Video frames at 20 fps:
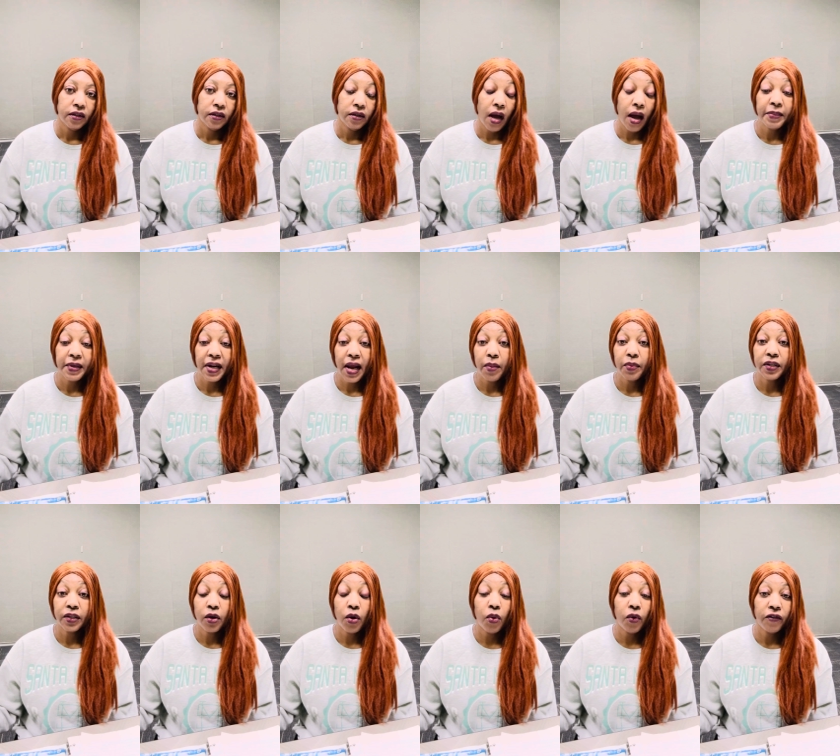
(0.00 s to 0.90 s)
I mean, I
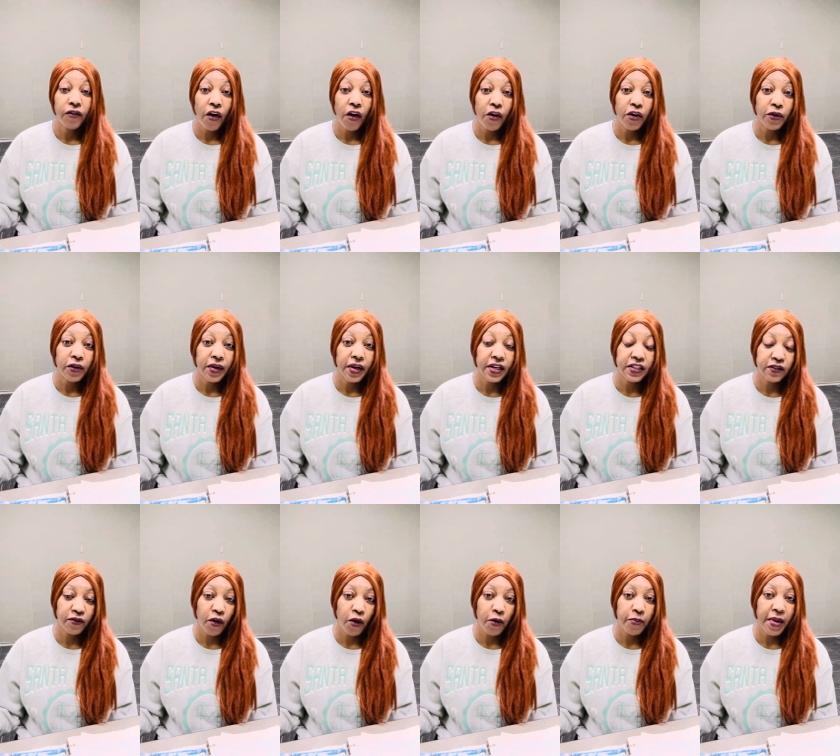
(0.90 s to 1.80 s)
would go as
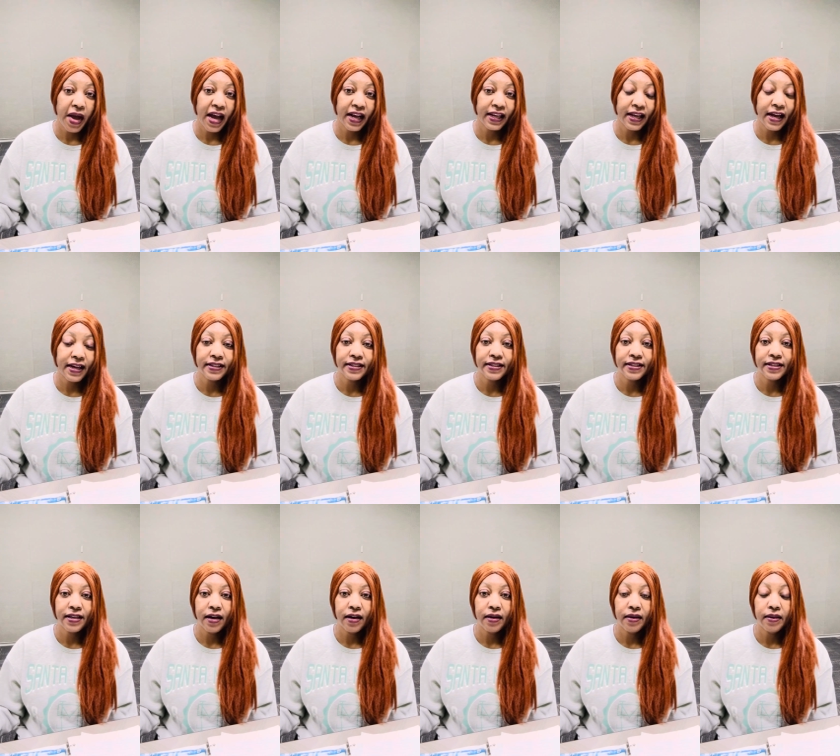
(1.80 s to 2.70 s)
far back as
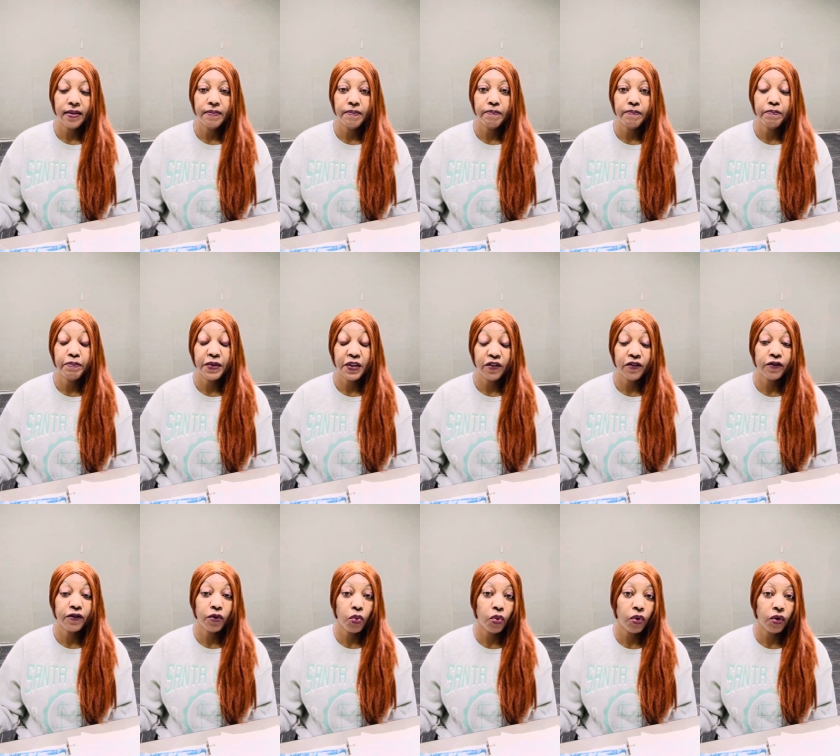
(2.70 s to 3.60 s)

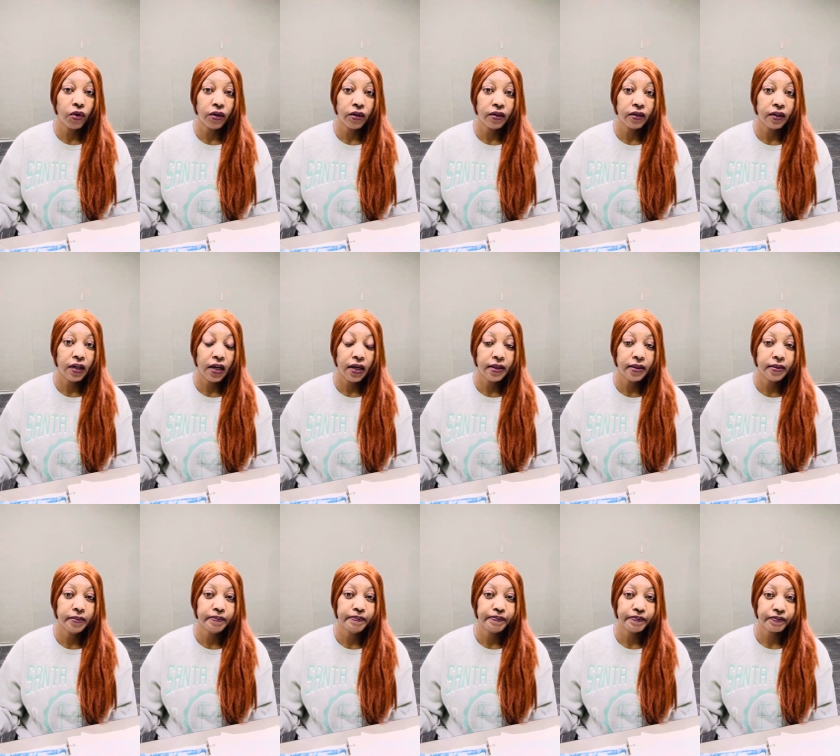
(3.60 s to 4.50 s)
before
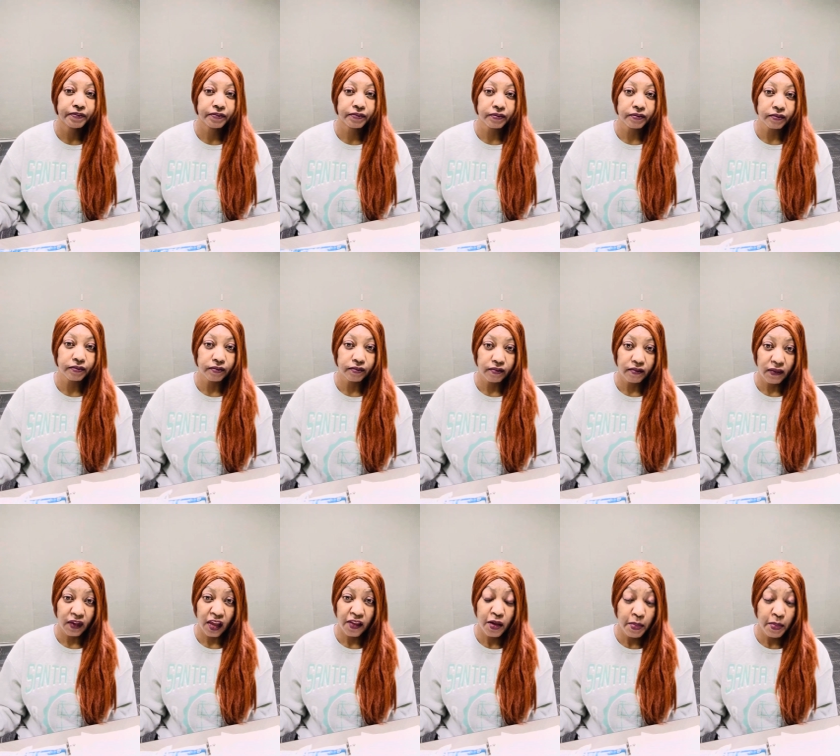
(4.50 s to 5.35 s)
the